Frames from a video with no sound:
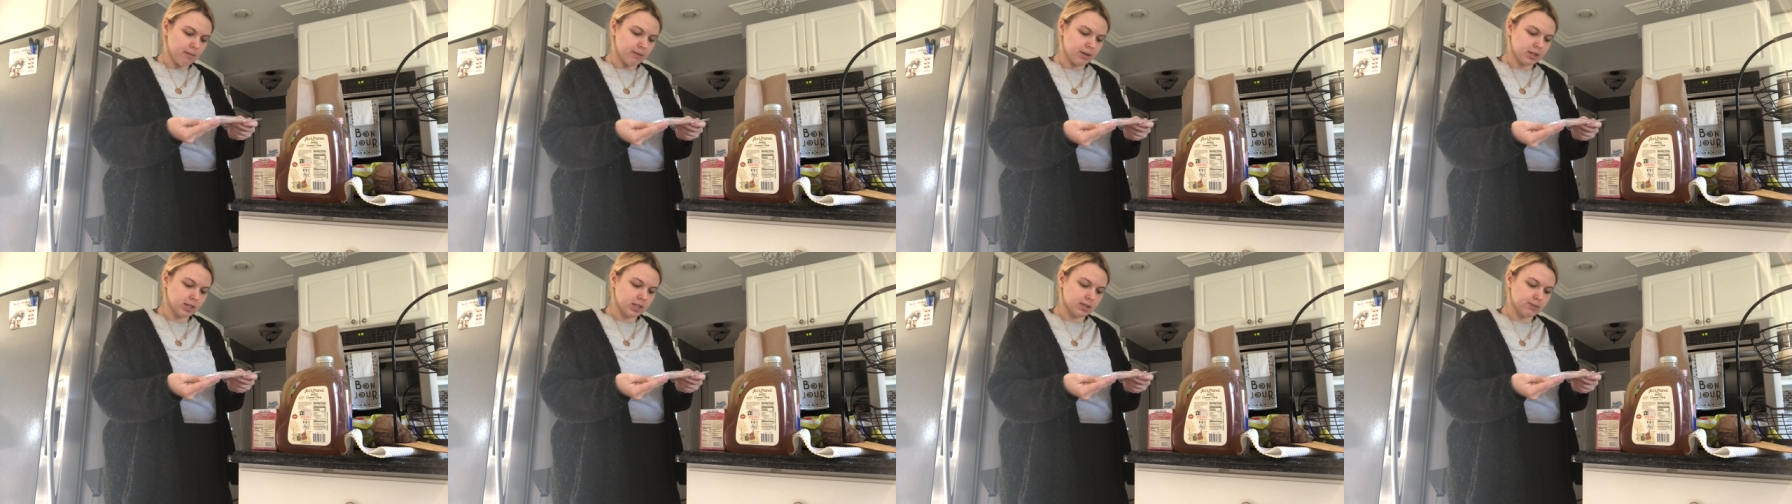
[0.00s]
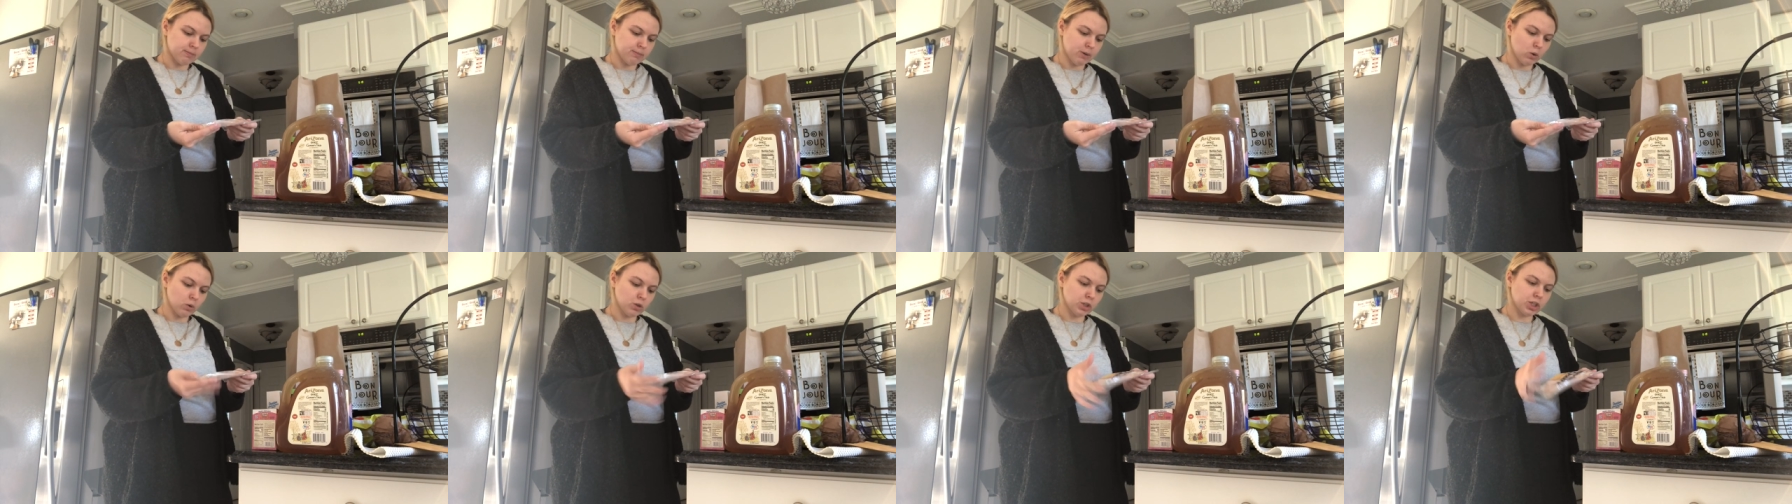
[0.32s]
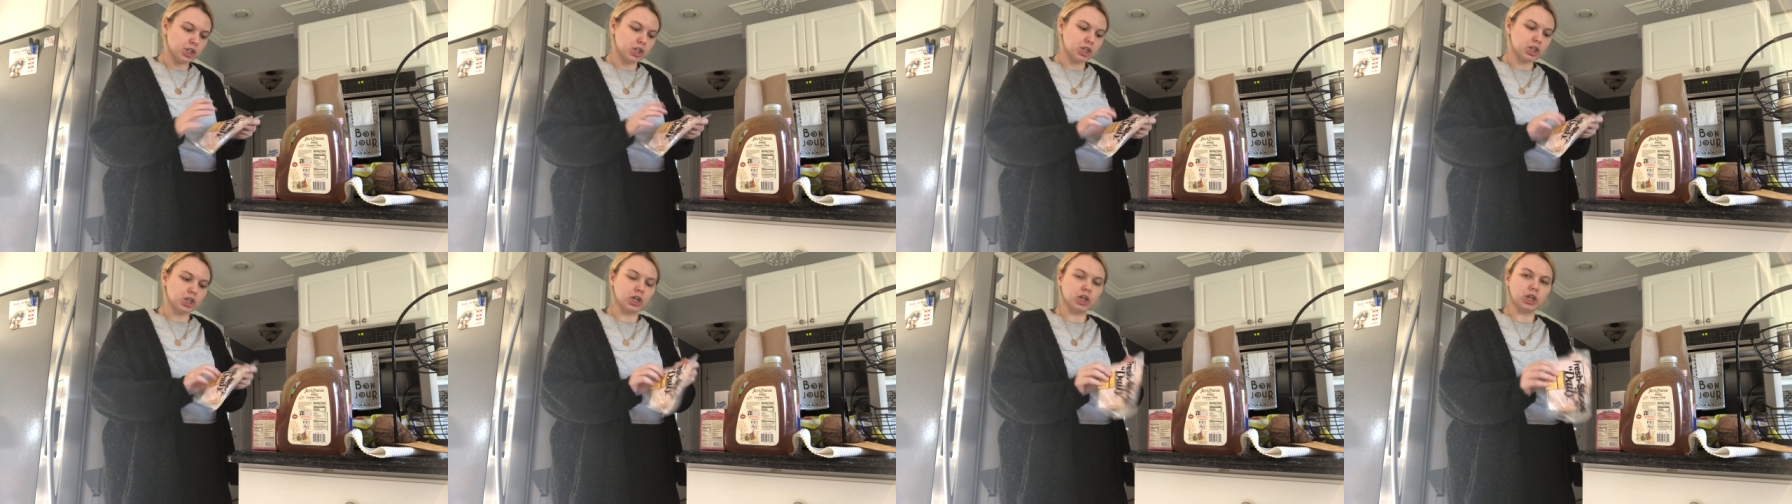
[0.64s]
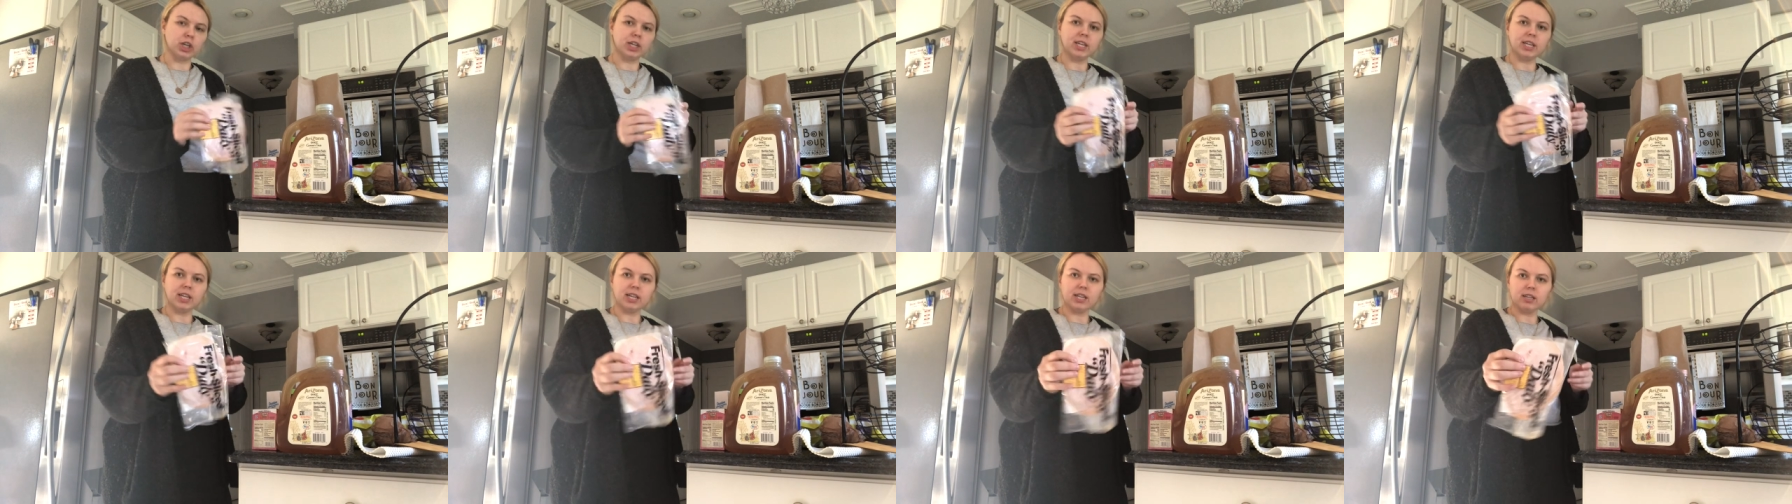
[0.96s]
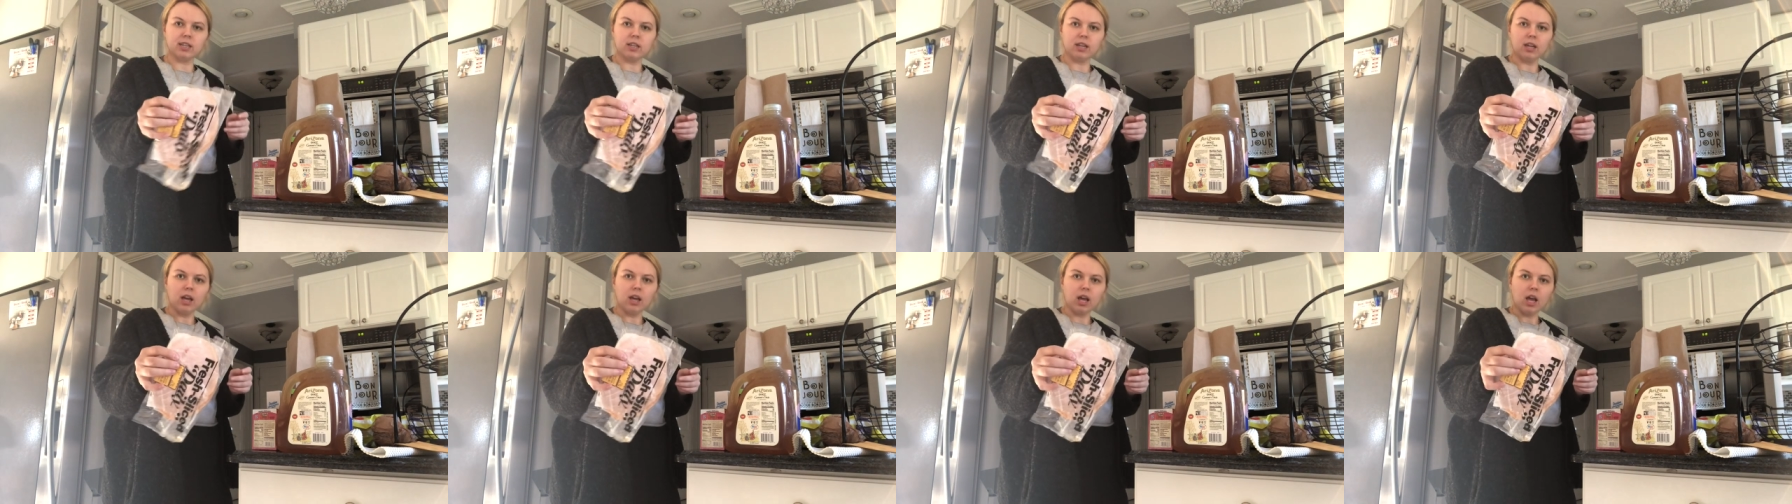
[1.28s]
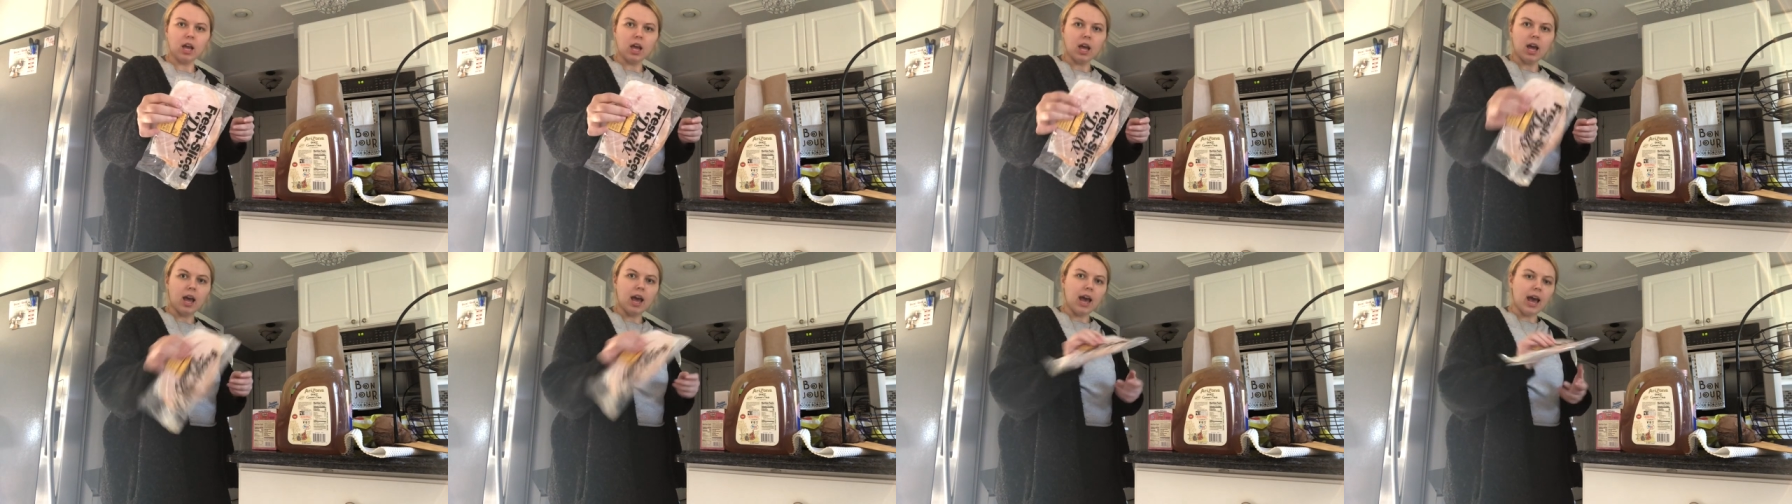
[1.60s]
smoked turkey.
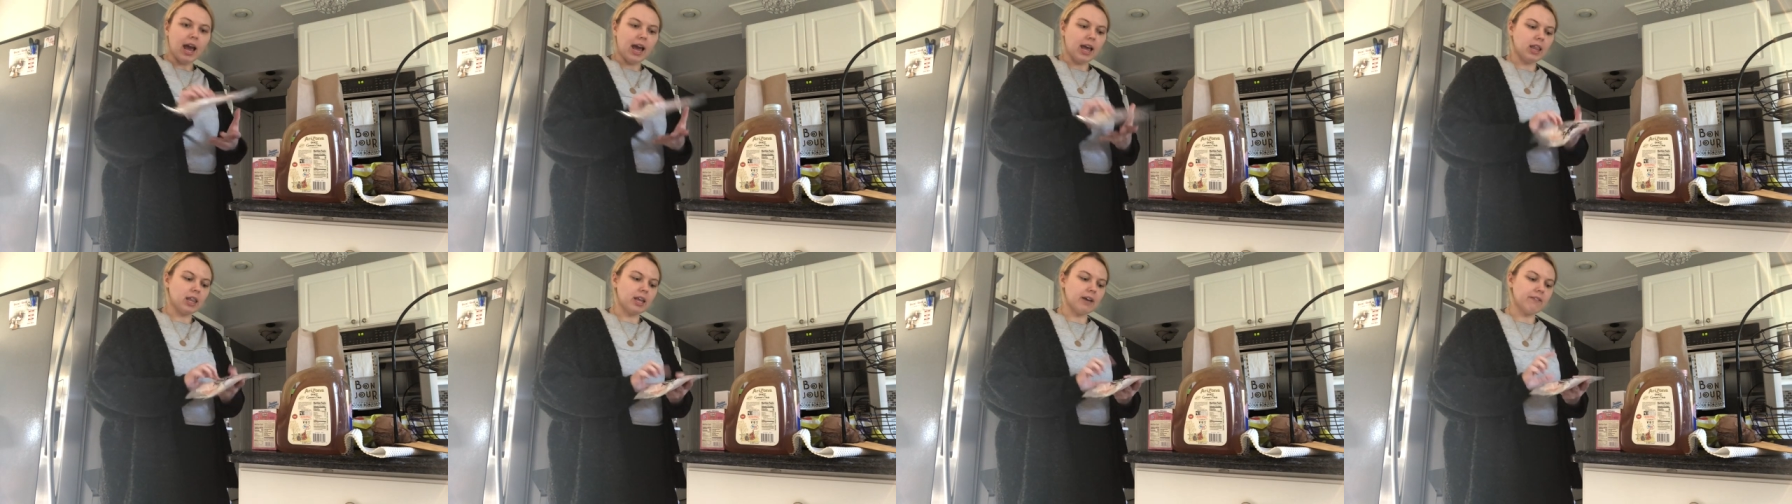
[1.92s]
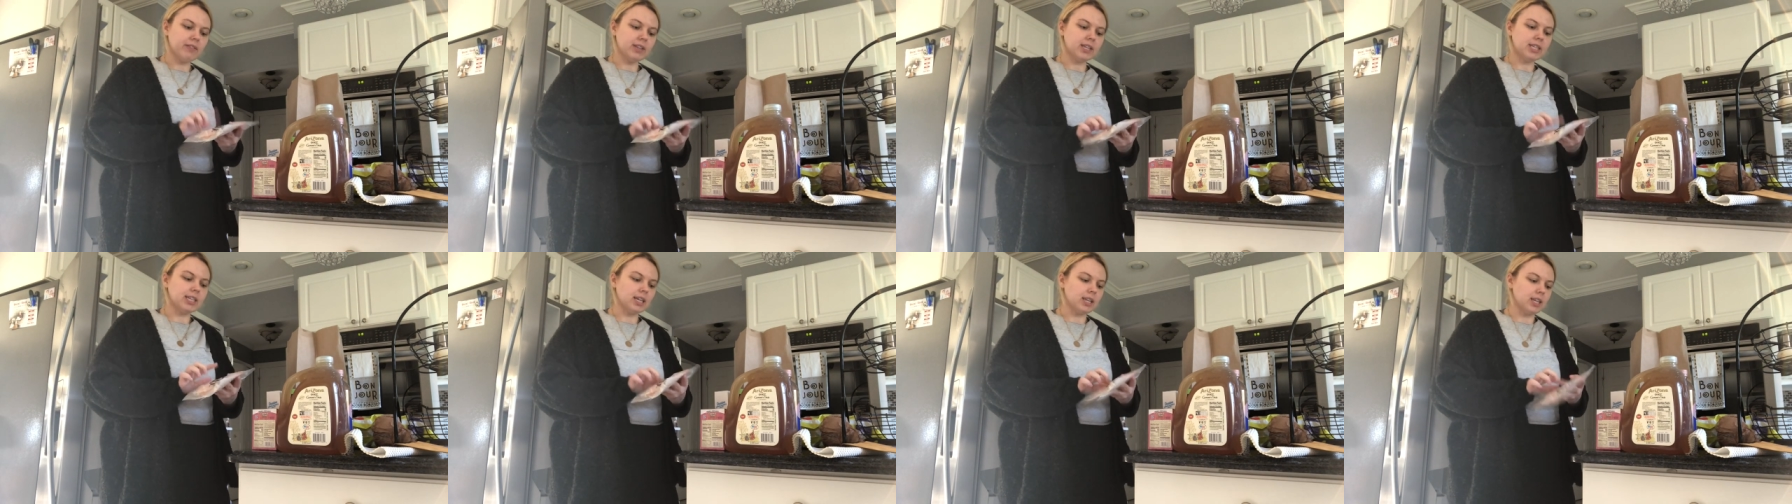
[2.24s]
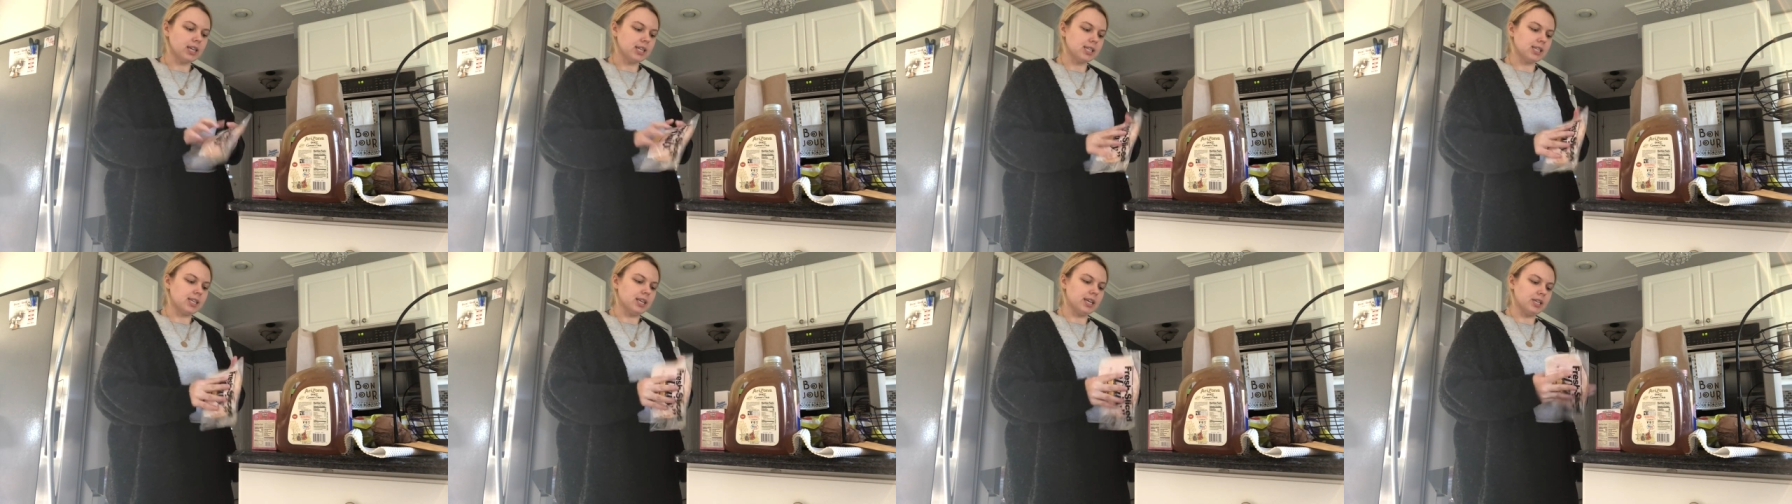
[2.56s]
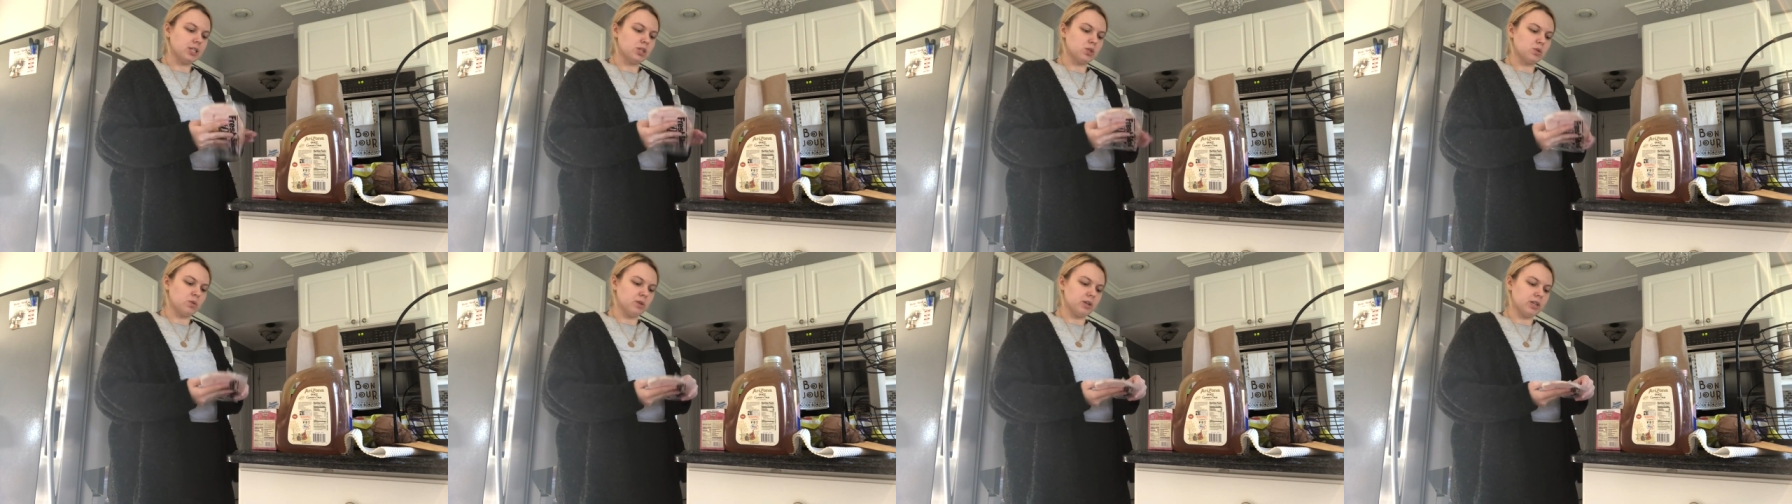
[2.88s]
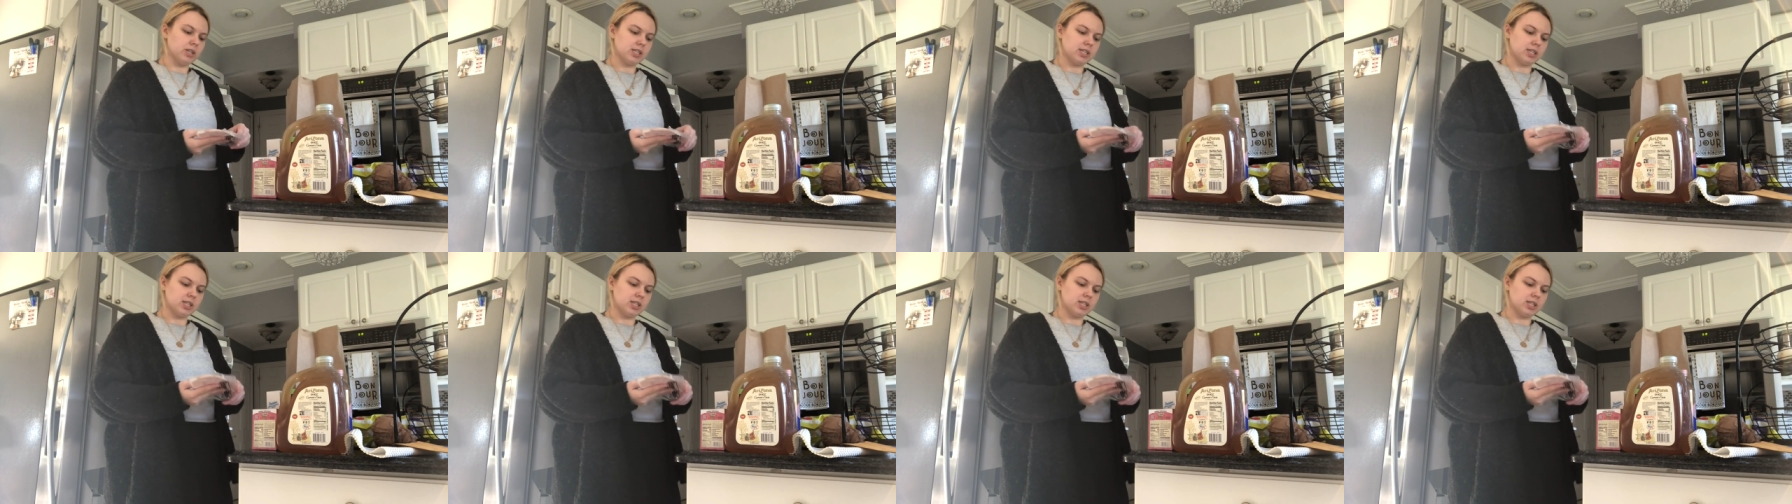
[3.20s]
I love the deli sliced ones.